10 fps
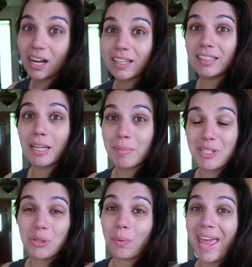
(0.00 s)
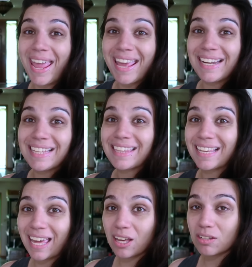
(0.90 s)
not going to let me do
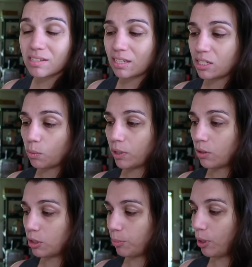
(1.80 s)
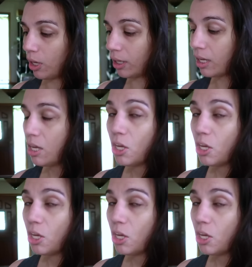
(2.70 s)
anything else until we go to the park.